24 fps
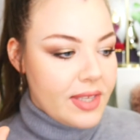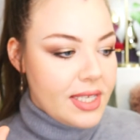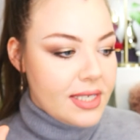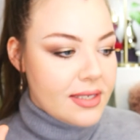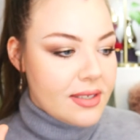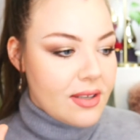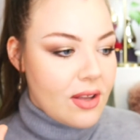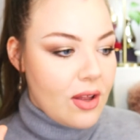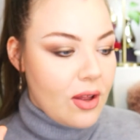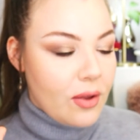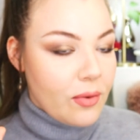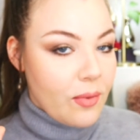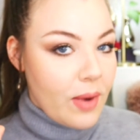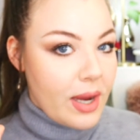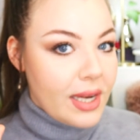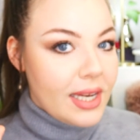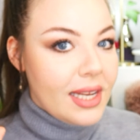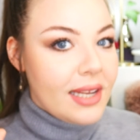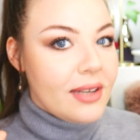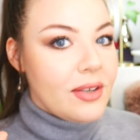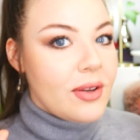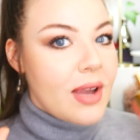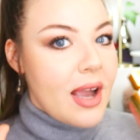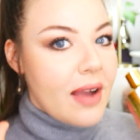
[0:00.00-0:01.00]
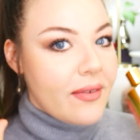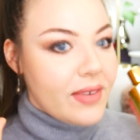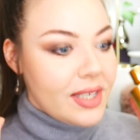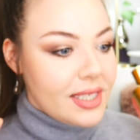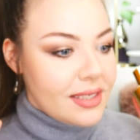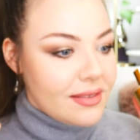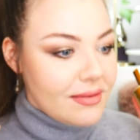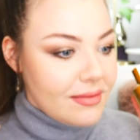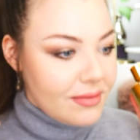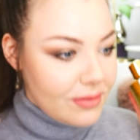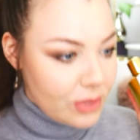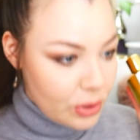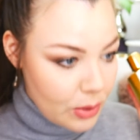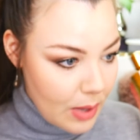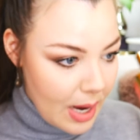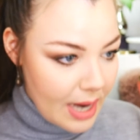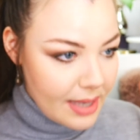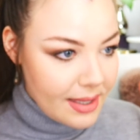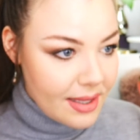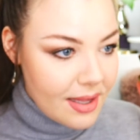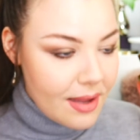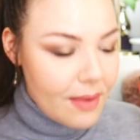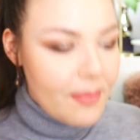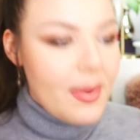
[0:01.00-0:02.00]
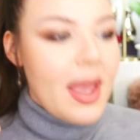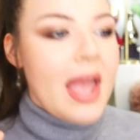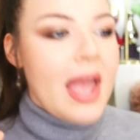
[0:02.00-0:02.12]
these already and you haven't tried them